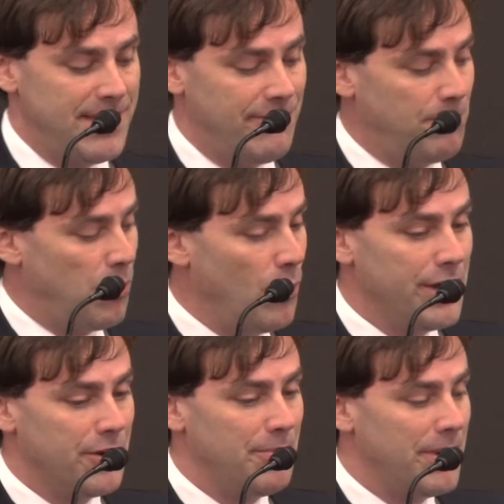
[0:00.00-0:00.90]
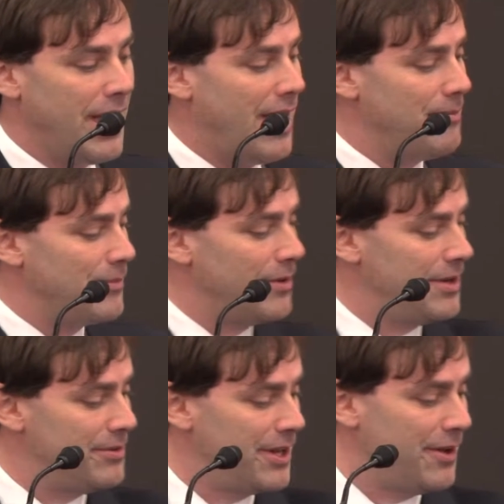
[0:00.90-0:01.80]
to have a pointer, but oh,
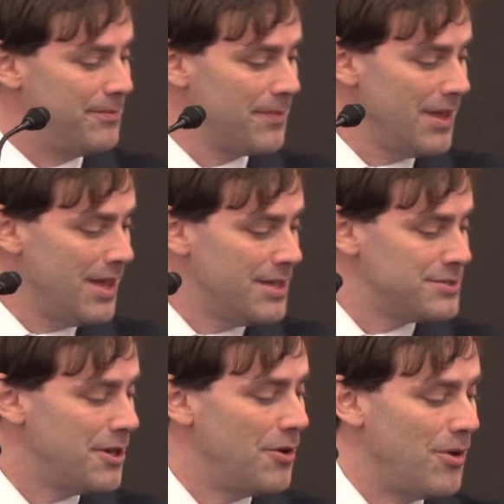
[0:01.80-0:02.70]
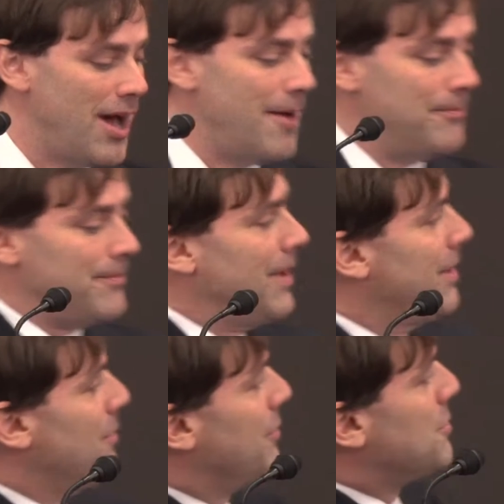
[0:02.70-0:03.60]
here we go. So I don't
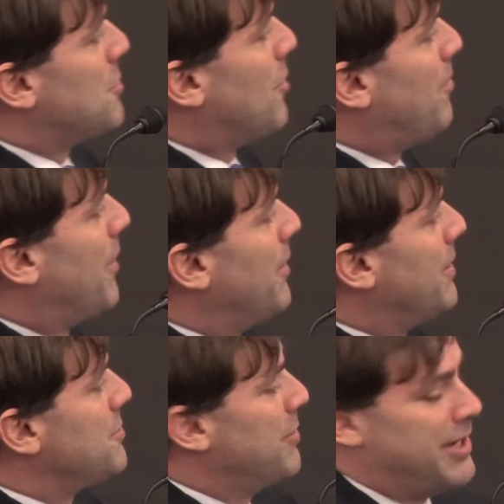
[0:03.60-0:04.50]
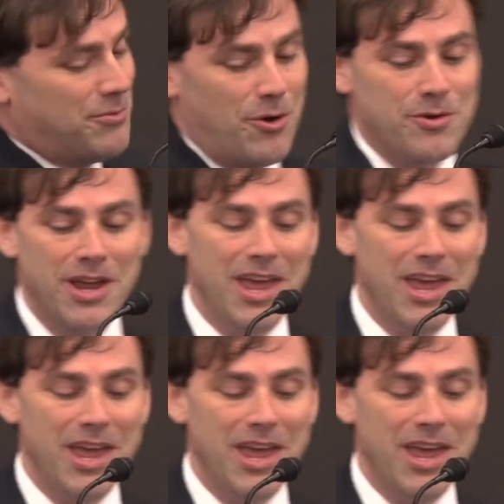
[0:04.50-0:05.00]
know if it'll show up on the screen. It won't.